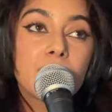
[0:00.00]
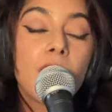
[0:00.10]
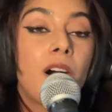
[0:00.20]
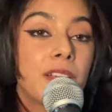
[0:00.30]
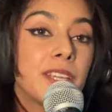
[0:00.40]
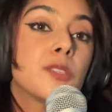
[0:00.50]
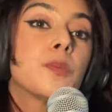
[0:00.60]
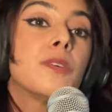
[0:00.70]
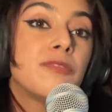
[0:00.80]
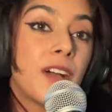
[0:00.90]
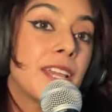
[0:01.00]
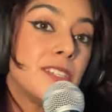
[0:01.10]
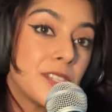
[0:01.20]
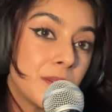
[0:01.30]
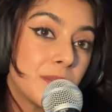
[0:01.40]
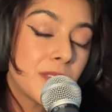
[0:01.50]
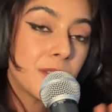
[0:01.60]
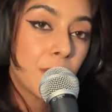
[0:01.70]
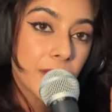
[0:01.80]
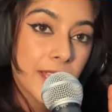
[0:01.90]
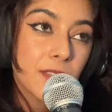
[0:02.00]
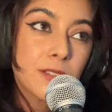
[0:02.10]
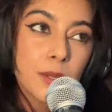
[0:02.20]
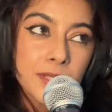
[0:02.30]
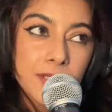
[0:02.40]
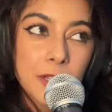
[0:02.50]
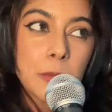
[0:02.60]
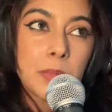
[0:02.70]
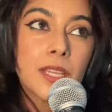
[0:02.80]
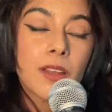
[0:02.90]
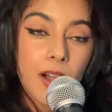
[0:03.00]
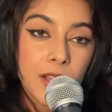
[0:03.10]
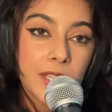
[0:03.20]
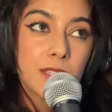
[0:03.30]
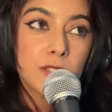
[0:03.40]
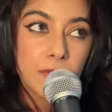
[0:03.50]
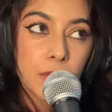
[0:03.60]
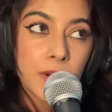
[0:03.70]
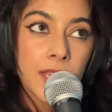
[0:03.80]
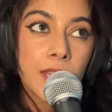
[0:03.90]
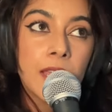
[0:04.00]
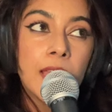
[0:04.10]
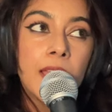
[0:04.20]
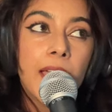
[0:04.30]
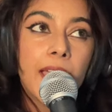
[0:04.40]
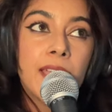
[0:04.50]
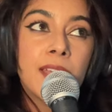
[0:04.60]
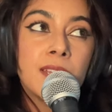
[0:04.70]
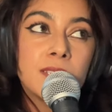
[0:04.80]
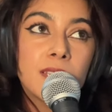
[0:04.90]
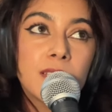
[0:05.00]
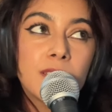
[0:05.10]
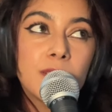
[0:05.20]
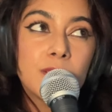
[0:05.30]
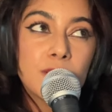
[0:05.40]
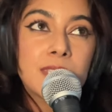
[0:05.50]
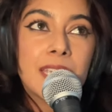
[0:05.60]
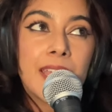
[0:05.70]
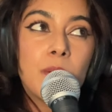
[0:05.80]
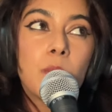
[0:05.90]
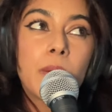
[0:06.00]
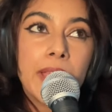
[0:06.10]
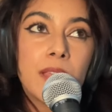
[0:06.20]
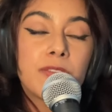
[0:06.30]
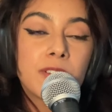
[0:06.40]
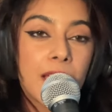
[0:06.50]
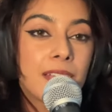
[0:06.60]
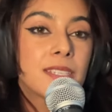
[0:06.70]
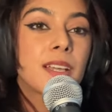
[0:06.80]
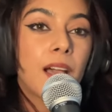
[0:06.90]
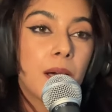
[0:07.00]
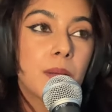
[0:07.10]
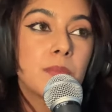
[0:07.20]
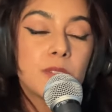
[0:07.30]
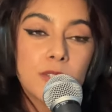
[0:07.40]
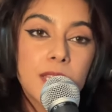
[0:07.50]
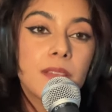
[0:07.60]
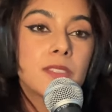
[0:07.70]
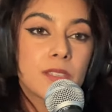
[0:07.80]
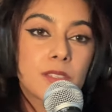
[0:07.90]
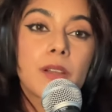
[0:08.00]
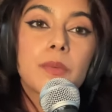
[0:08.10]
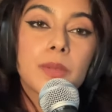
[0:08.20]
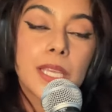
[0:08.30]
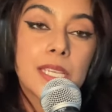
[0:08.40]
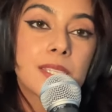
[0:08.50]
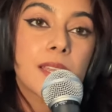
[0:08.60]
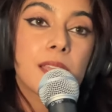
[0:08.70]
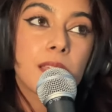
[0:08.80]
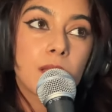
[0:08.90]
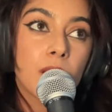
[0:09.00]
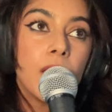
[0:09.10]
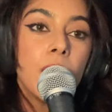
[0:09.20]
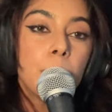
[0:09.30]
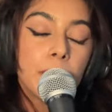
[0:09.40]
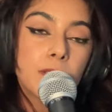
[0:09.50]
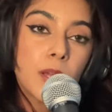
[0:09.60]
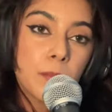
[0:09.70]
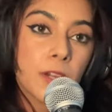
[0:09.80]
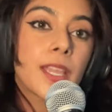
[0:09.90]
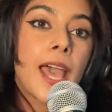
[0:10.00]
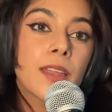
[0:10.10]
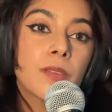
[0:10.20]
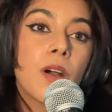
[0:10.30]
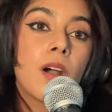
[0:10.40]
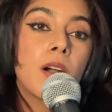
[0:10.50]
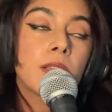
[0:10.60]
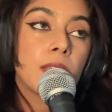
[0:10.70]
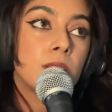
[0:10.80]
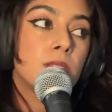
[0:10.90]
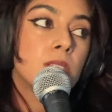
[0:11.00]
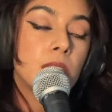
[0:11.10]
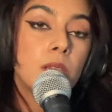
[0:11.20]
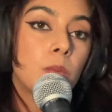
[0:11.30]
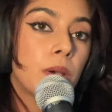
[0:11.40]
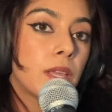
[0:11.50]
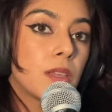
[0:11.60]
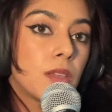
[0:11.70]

the audience will find you. You know, like there's always going to be an audience for it. And you just can't wait for that to come. You just have to start releasing and build up your catalog and see what,